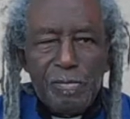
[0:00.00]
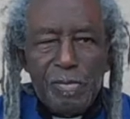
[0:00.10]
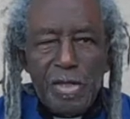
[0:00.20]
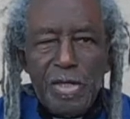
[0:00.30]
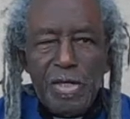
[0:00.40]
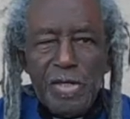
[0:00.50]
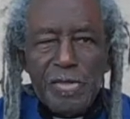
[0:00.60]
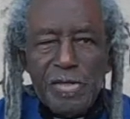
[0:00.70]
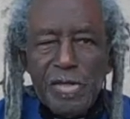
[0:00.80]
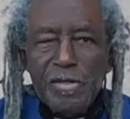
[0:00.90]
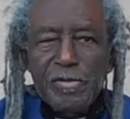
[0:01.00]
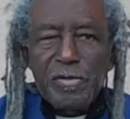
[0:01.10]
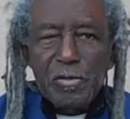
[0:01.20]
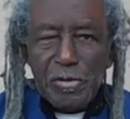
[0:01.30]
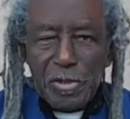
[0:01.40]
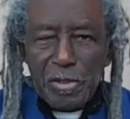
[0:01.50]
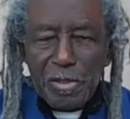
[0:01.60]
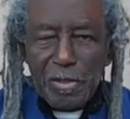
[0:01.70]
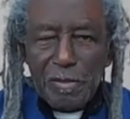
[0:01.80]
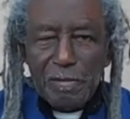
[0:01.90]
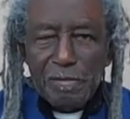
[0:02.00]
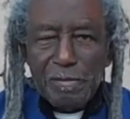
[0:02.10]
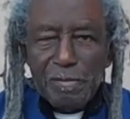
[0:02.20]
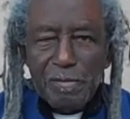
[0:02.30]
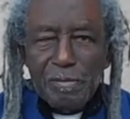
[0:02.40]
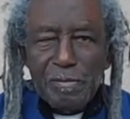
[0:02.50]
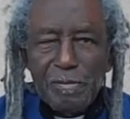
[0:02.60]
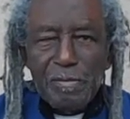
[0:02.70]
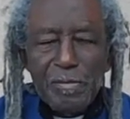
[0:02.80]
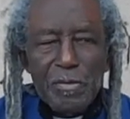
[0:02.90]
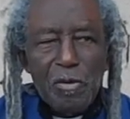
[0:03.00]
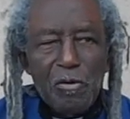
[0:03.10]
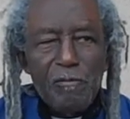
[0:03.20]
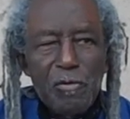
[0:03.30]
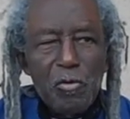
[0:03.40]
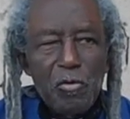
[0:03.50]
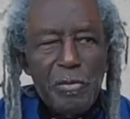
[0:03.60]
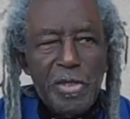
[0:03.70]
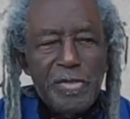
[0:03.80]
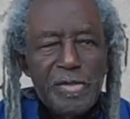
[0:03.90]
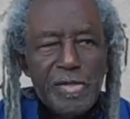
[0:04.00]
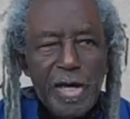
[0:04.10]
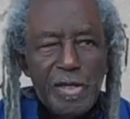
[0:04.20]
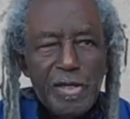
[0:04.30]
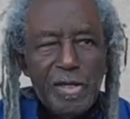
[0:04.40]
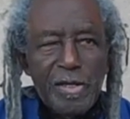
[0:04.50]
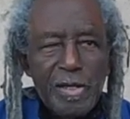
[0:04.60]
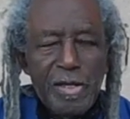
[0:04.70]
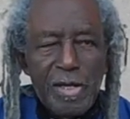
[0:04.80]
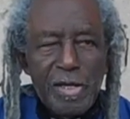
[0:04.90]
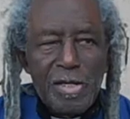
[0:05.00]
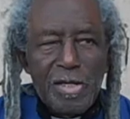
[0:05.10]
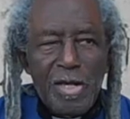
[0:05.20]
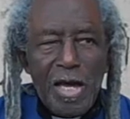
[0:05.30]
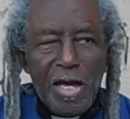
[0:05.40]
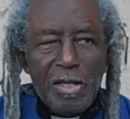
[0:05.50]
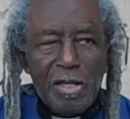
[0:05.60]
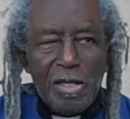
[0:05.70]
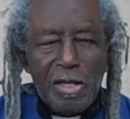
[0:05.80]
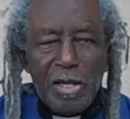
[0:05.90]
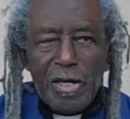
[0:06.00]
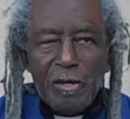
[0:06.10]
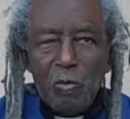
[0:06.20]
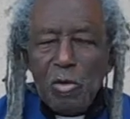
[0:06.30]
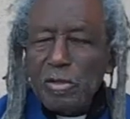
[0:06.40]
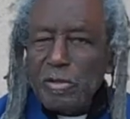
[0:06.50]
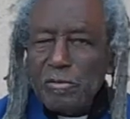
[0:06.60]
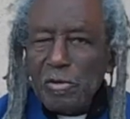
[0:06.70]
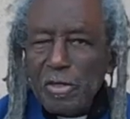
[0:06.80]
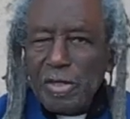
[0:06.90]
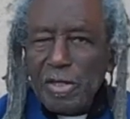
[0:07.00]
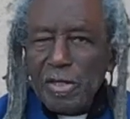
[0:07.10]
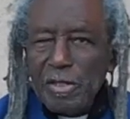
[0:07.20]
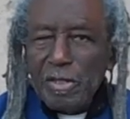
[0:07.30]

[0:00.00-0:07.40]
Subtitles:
He is a historian of no mean standing, and like Walter Rodney,